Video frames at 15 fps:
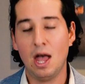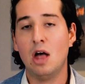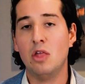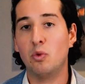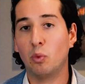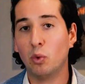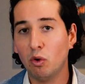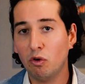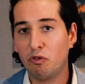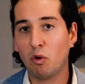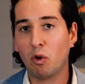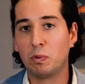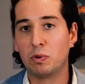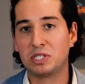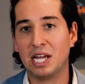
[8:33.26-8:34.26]
The rule of
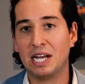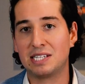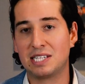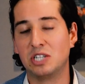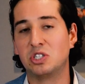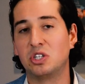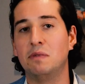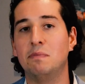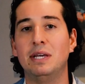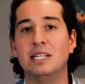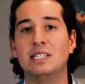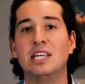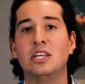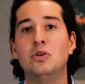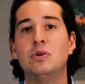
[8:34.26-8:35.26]
4% essentially
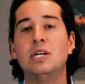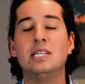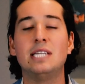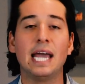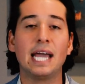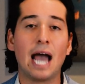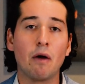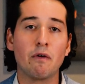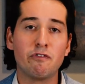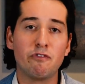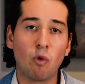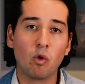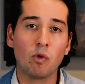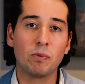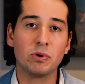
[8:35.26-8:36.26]
means that you can take out
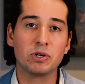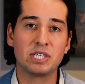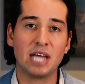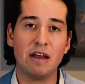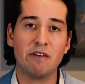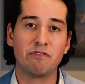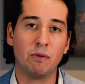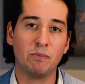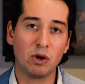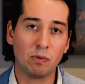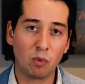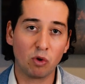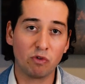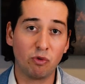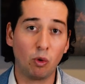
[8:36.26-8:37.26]
4% from your
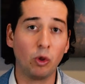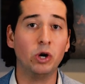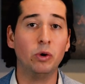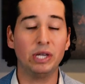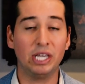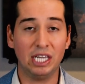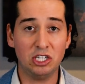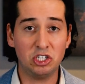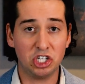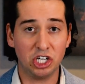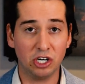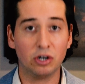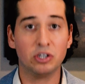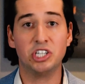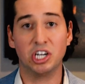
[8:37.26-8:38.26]
portfolio each
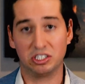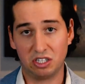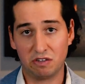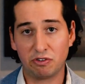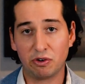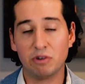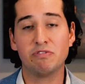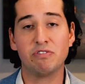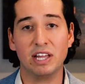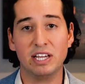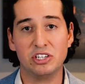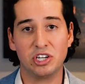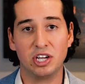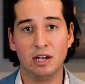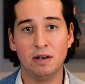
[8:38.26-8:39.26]
year, adjusted for
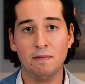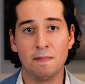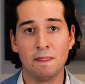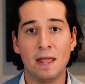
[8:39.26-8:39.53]
inflation.